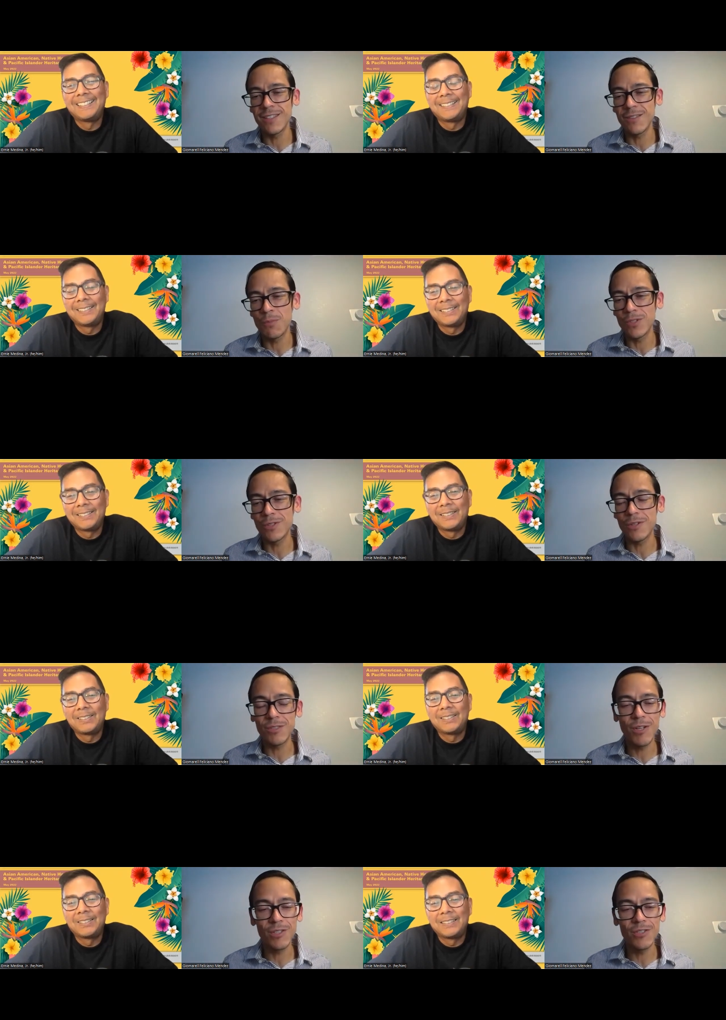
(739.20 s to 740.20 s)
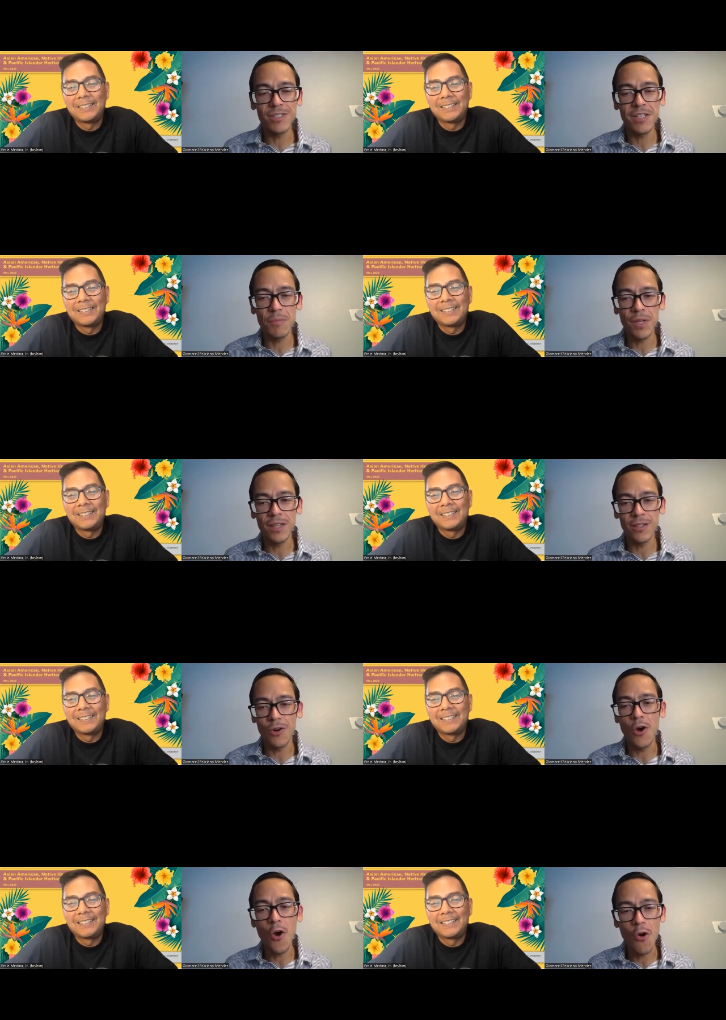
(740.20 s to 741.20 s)
Speaker 1: interpersonal relationship in
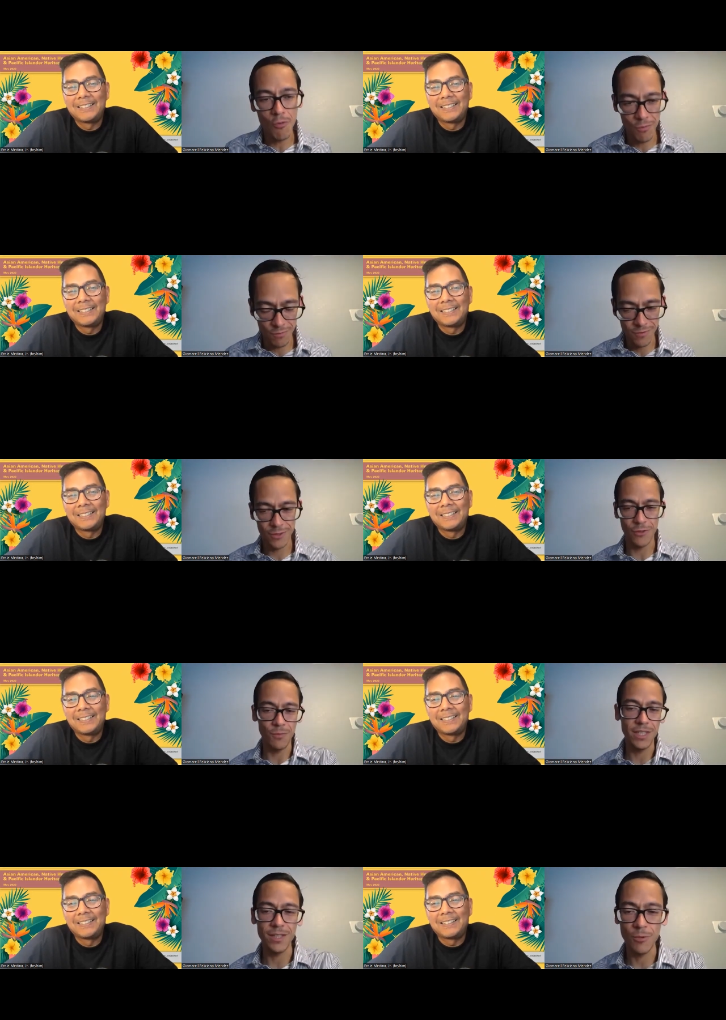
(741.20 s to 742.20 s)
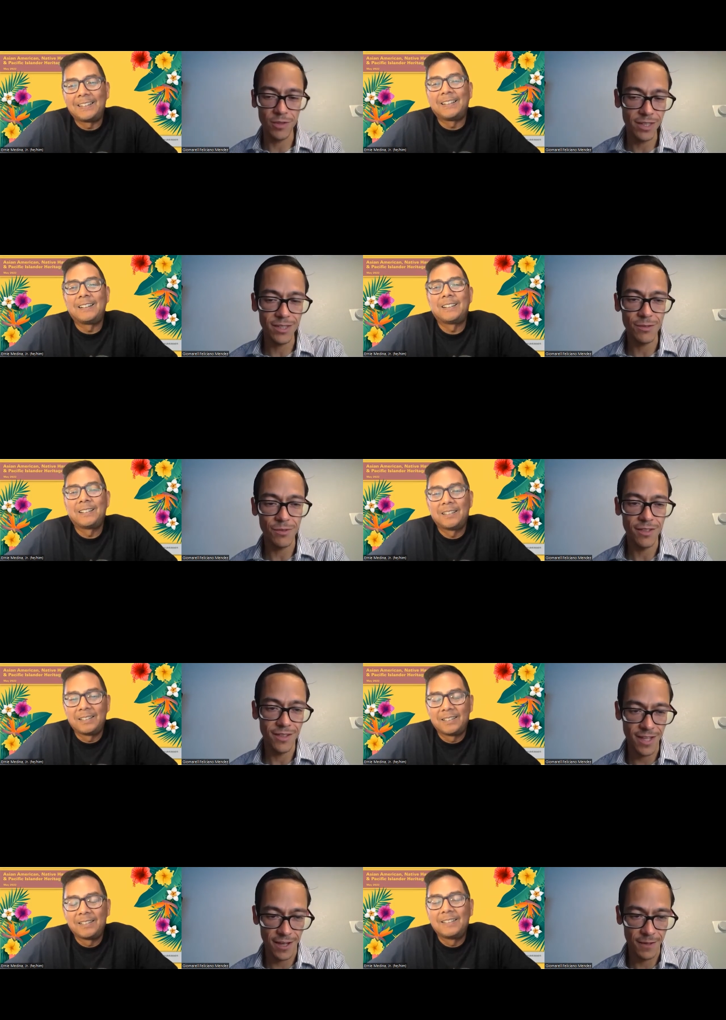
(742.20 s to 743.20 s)
the home? So basically, uh -huh.
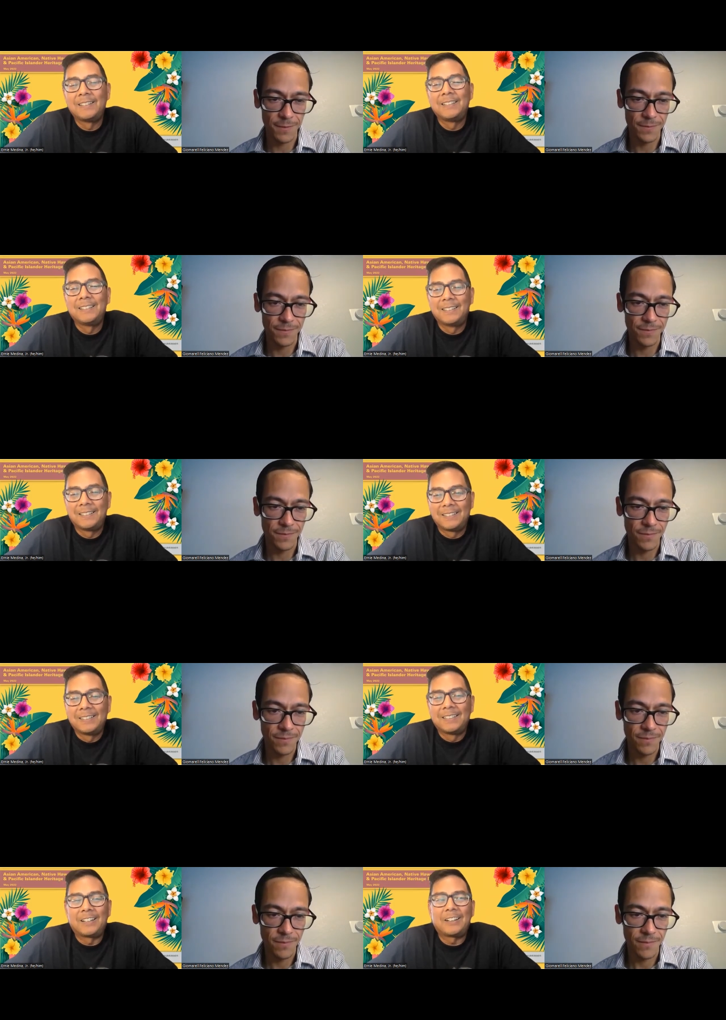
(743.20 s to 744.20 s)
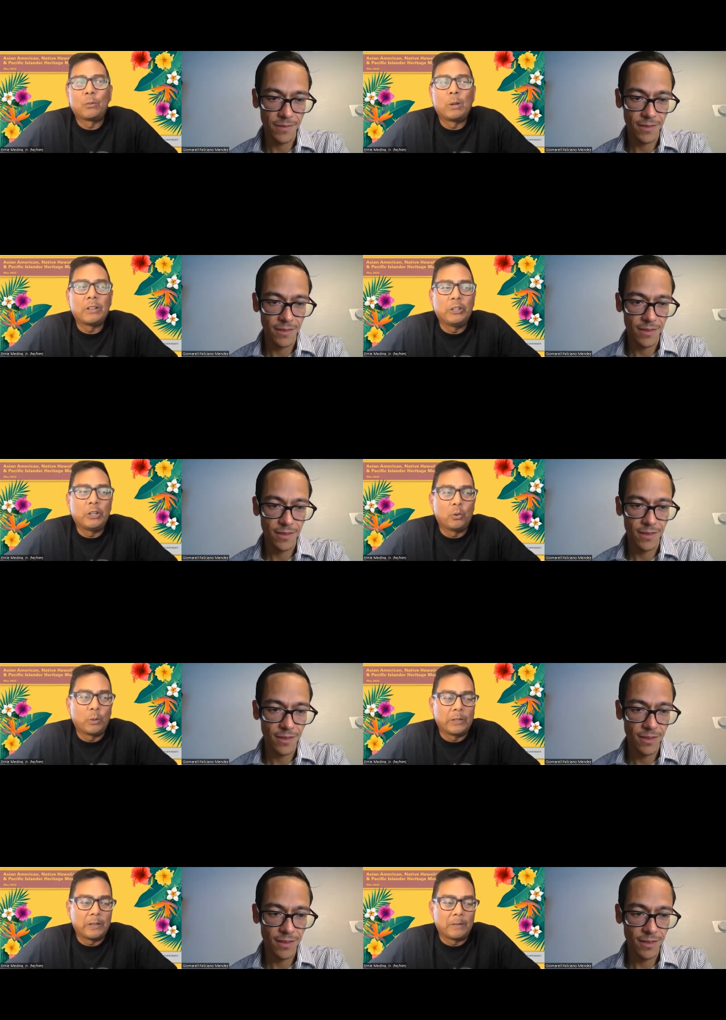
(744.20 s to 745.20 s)
yeah. All right. Well, you know,
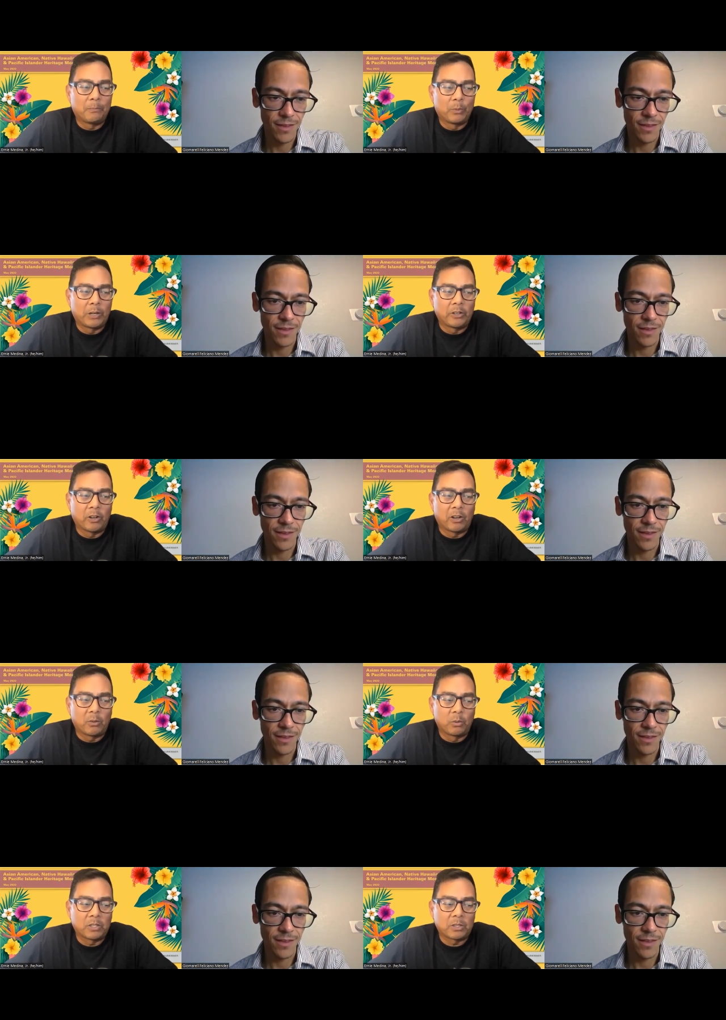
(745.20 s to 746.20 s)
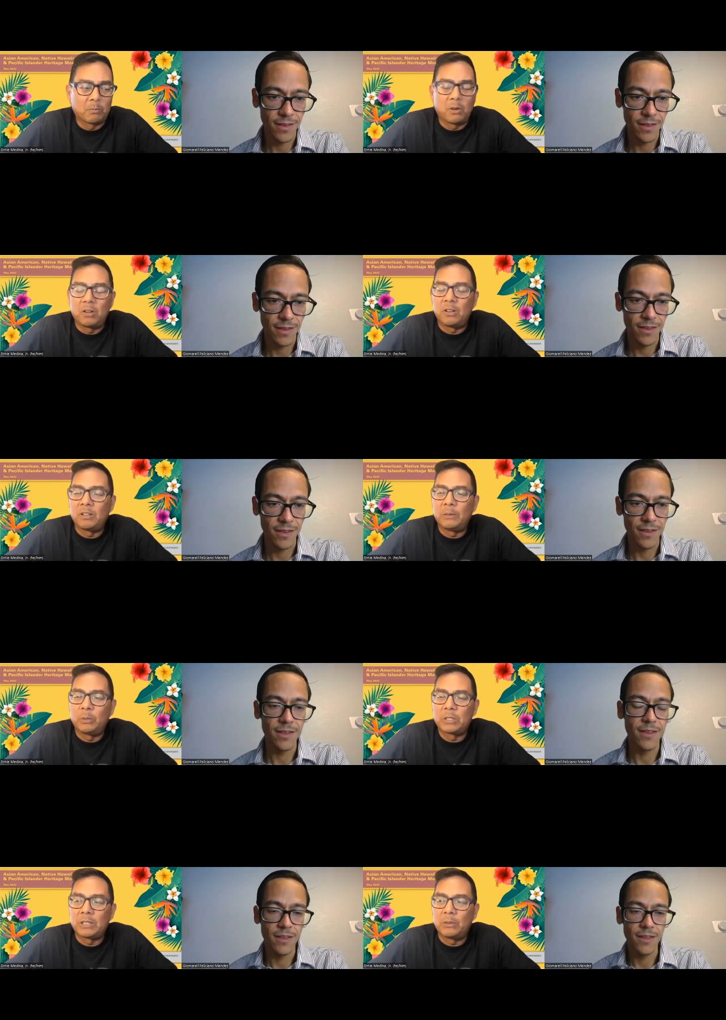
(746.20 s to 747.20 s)
when
Speaker 2: um, when our daughter was small, it
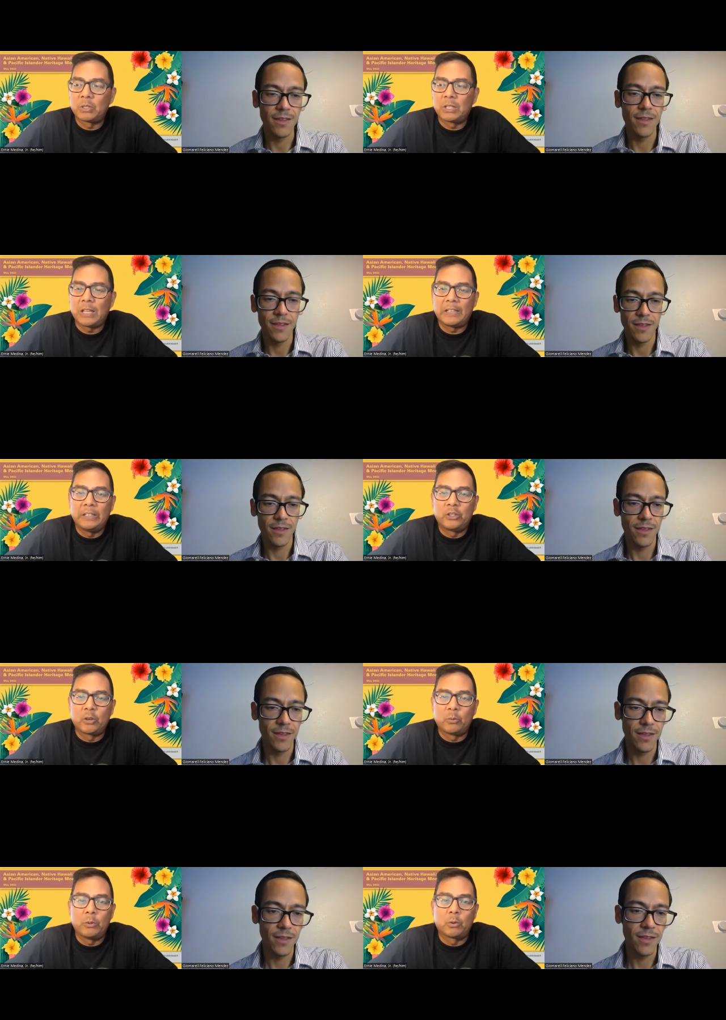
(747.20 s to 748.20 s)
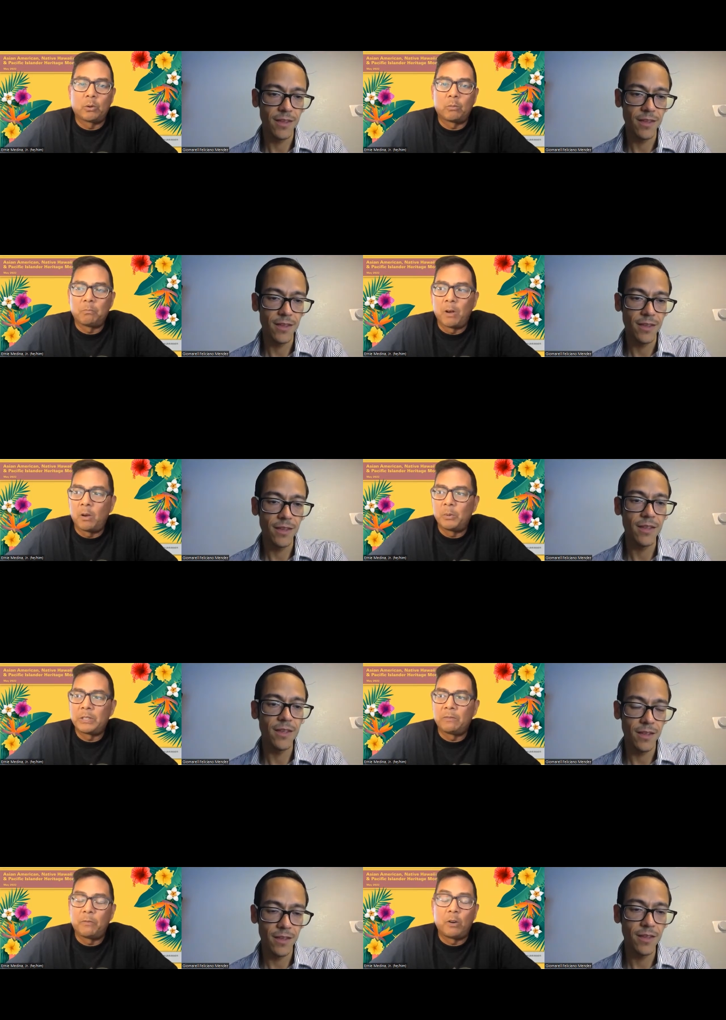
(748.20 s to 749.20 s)
was it was a lot easier. We were always
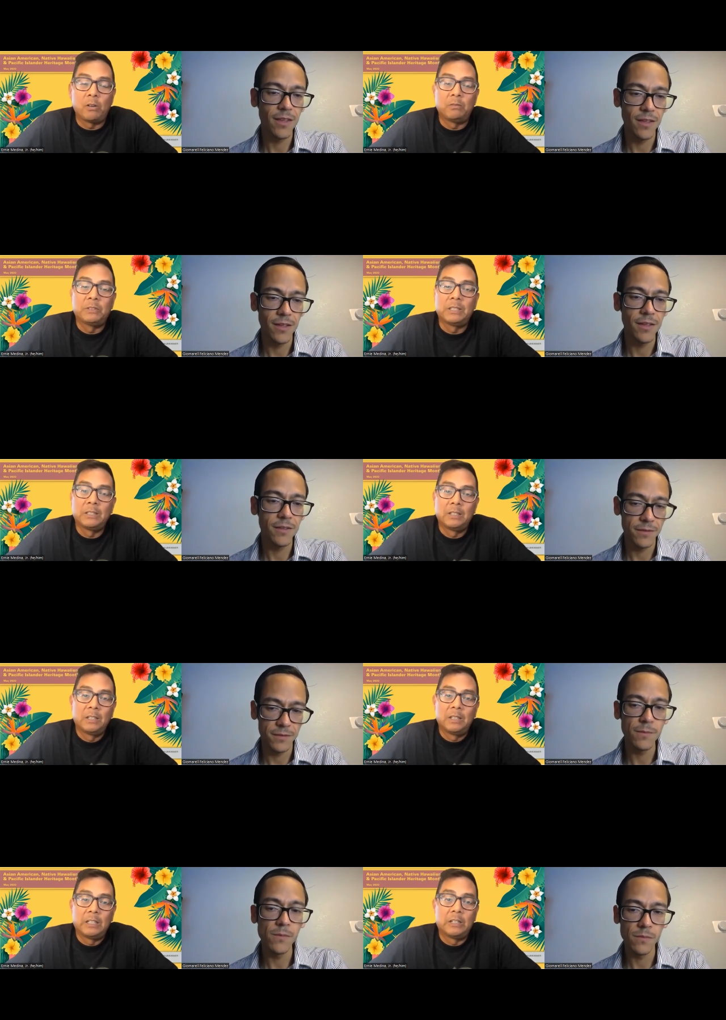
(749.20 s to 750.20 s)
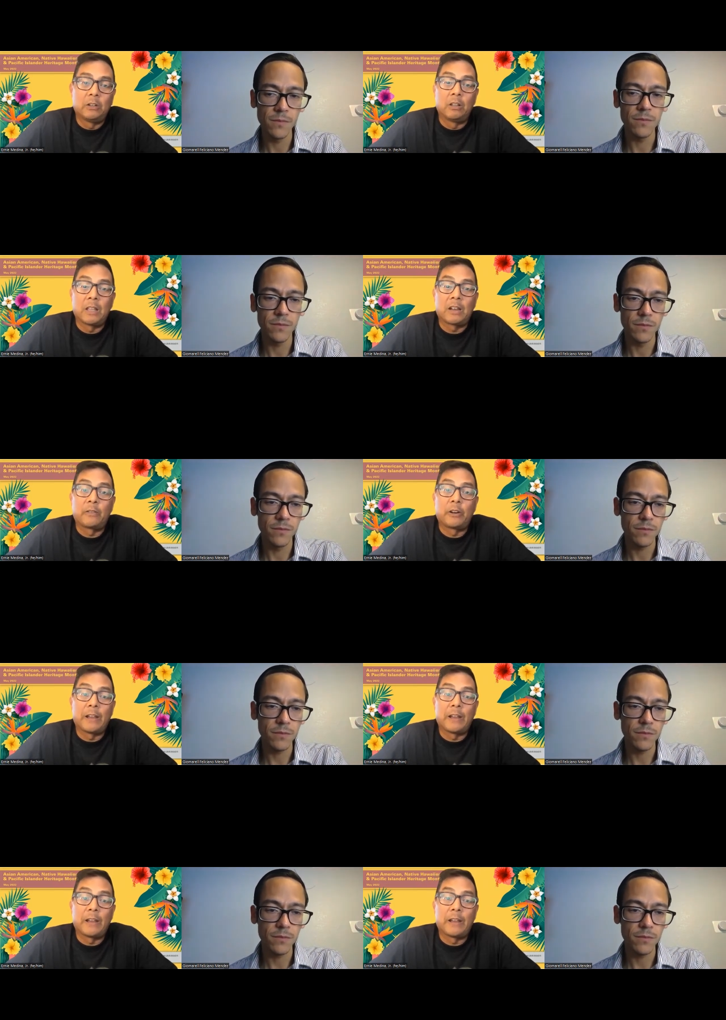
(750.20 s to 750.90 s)
involved in a lot of her